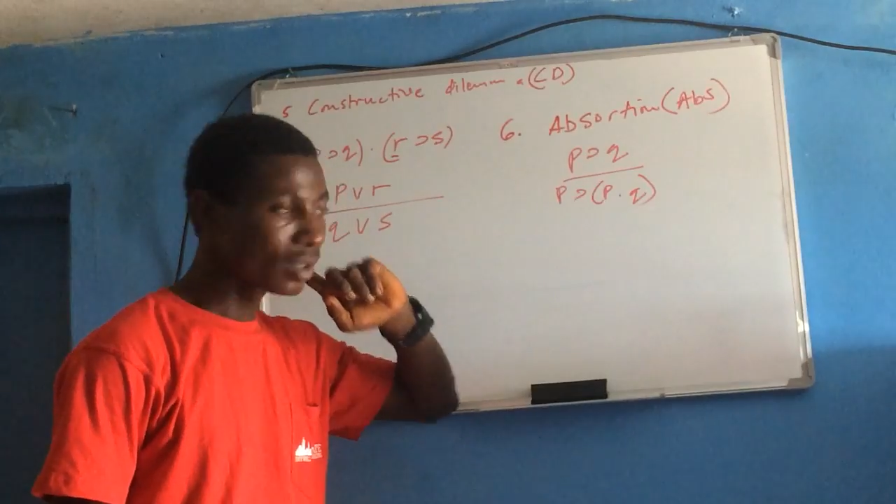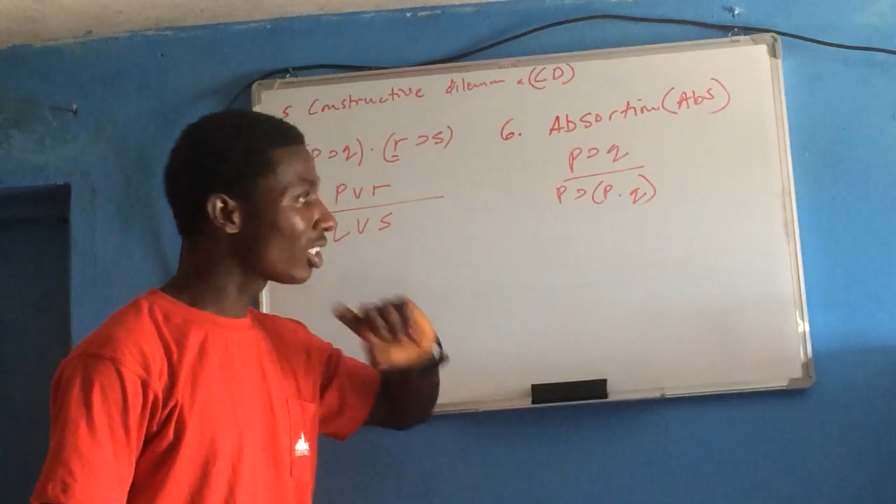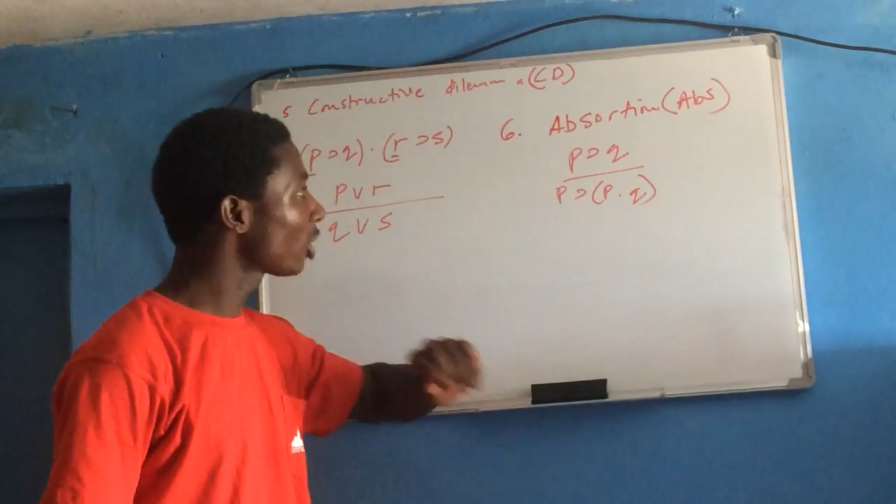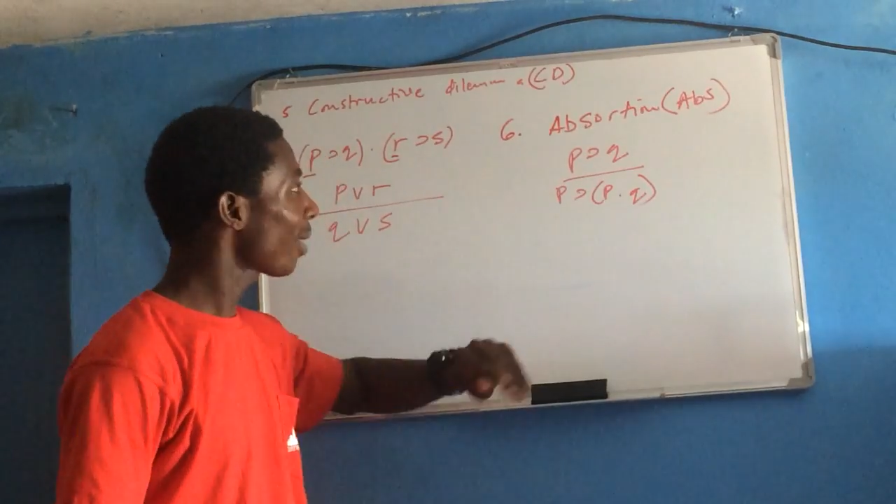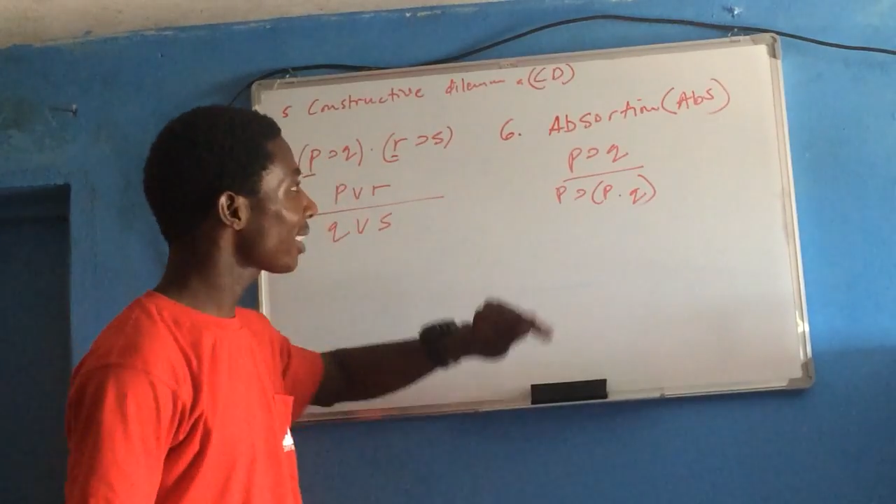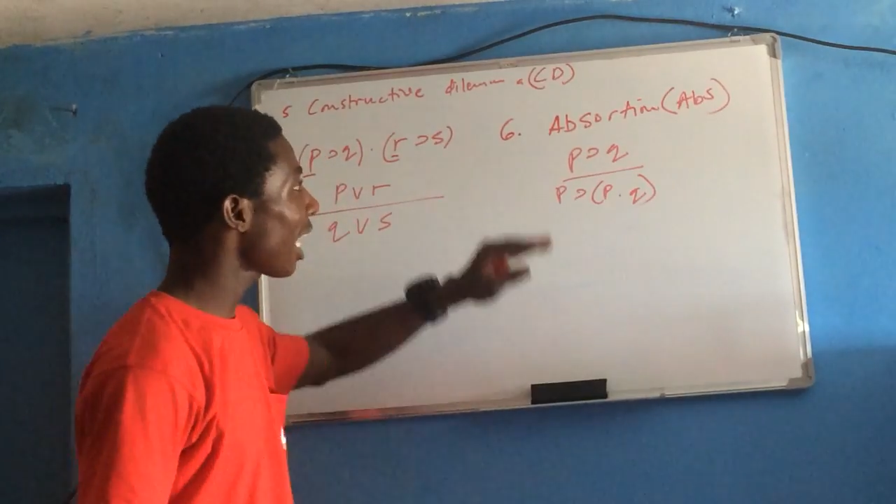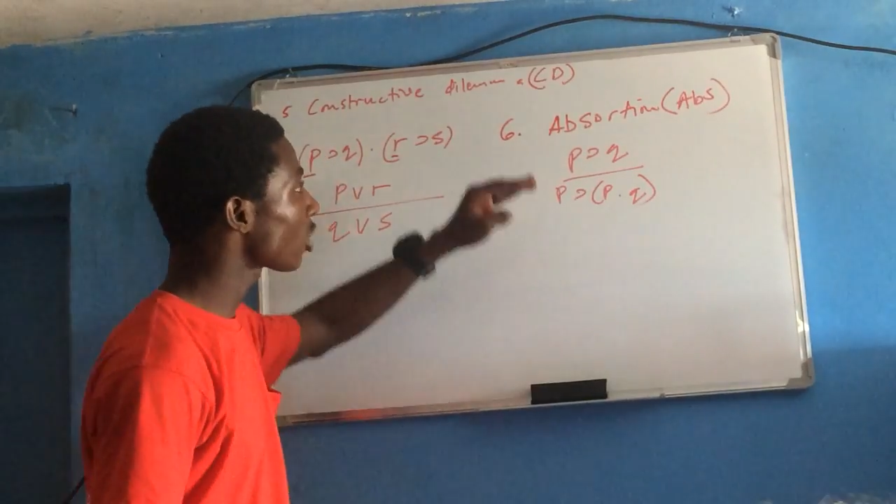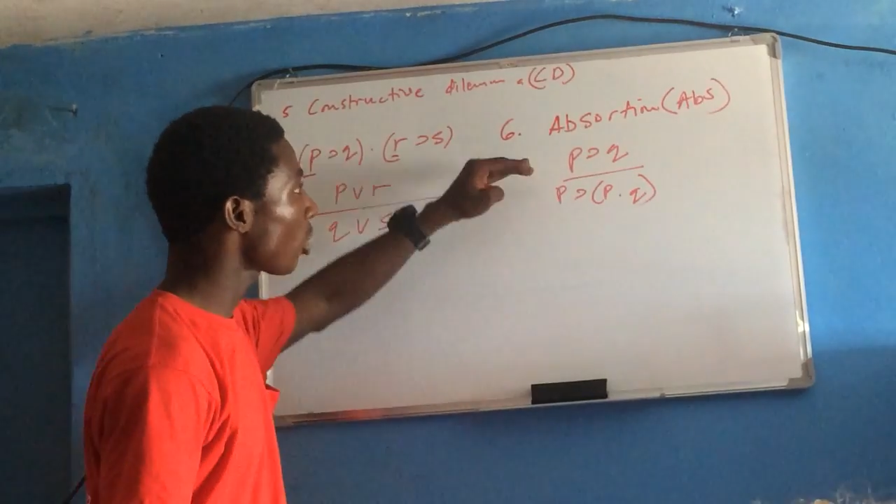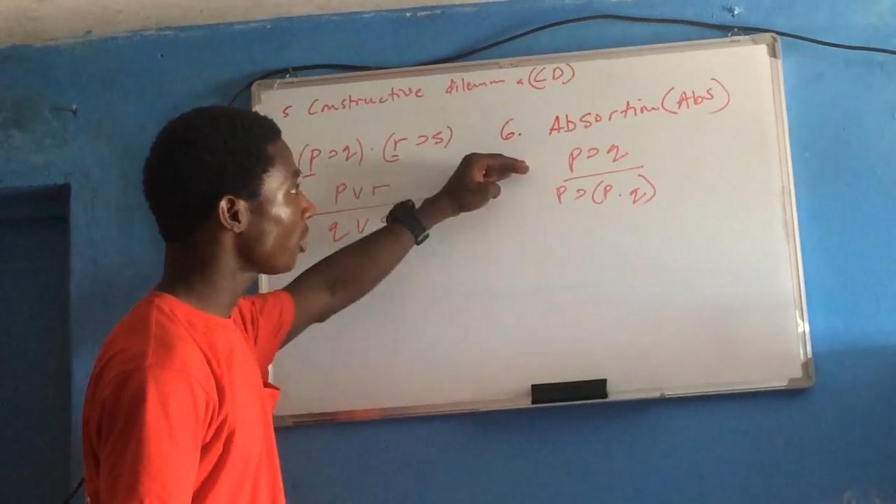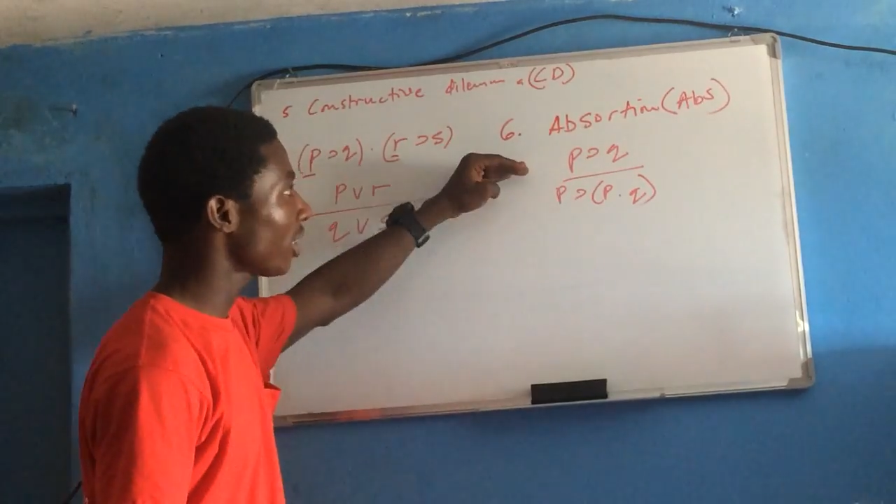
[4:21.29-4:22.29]
This is what
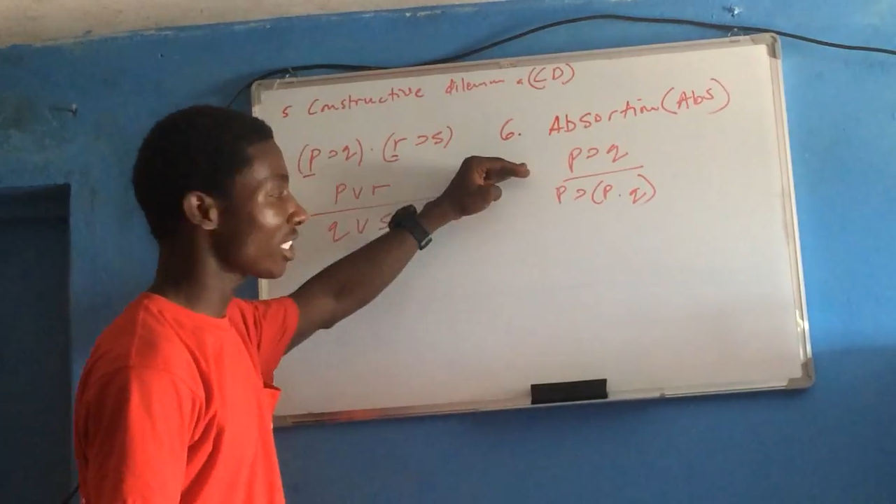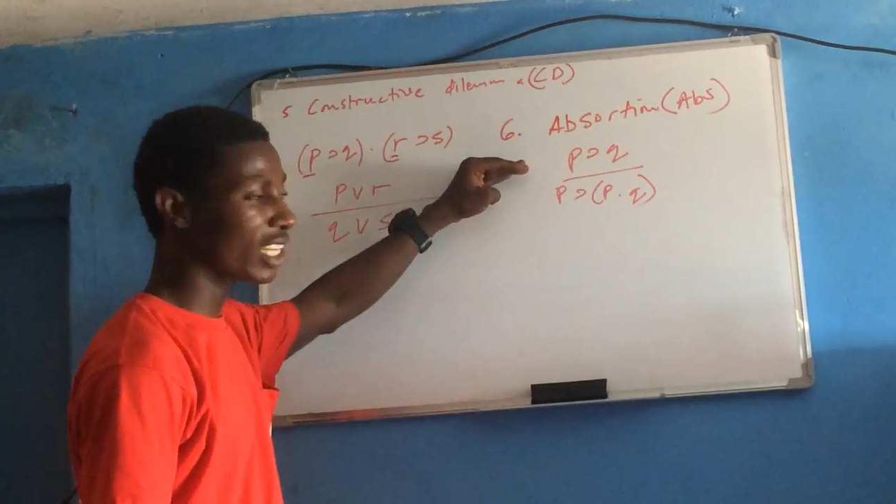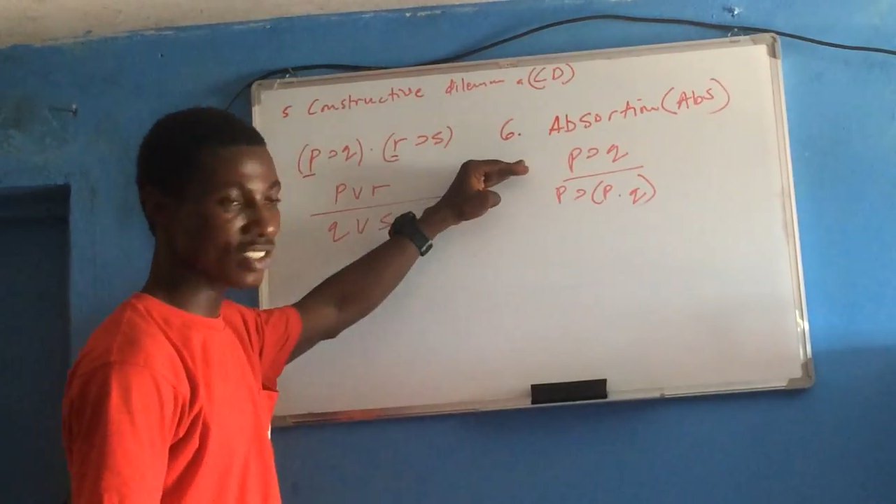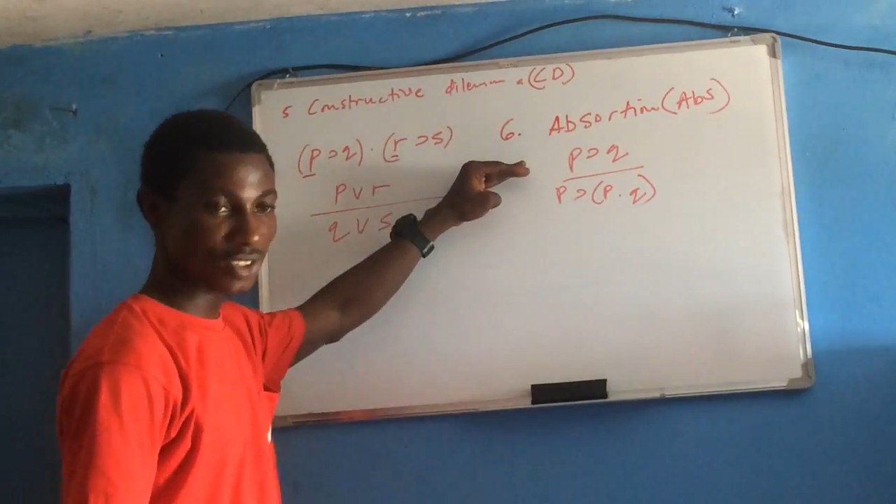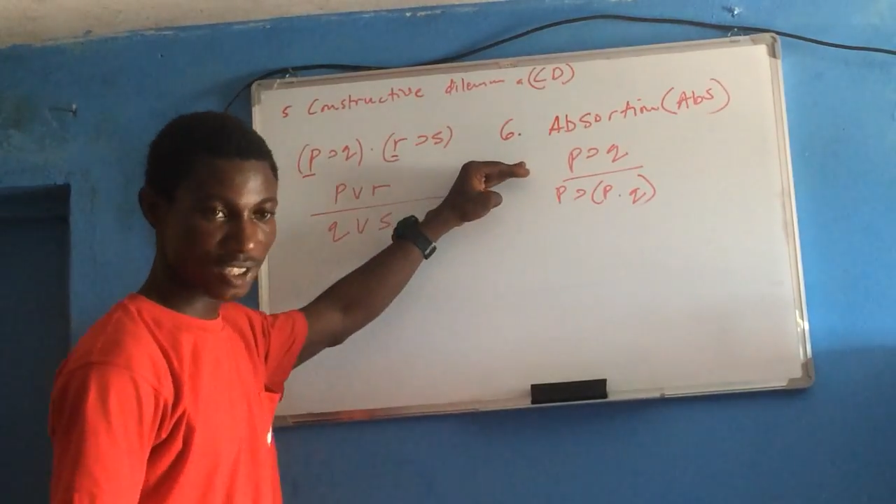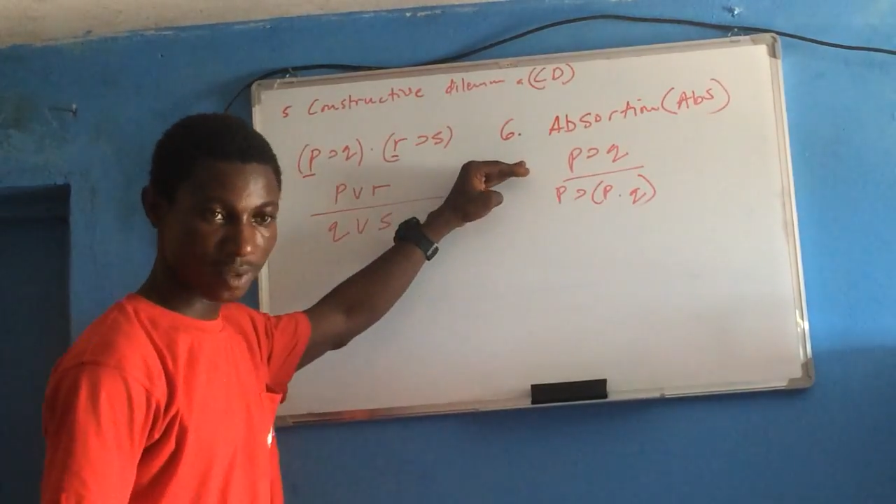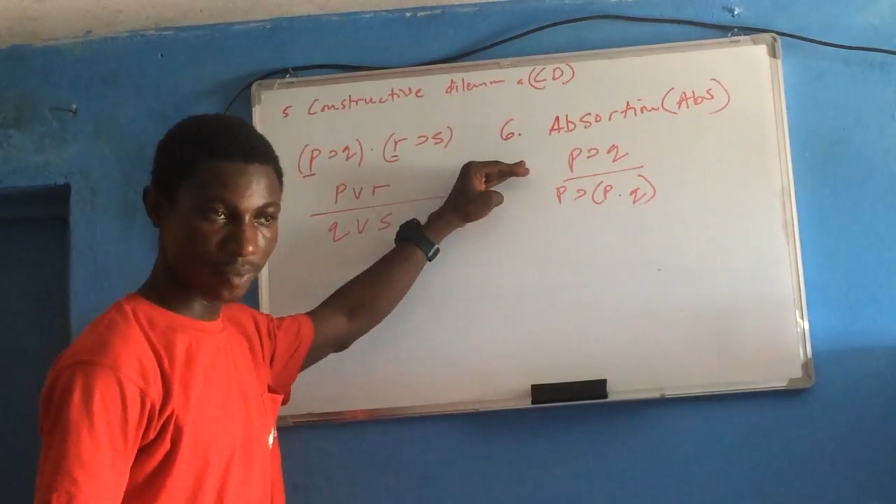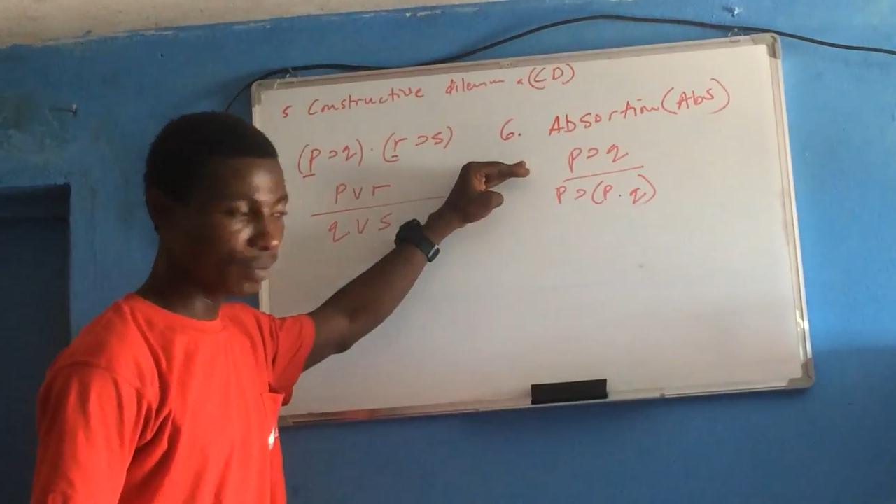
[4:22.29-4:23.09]
absorption is trying to say.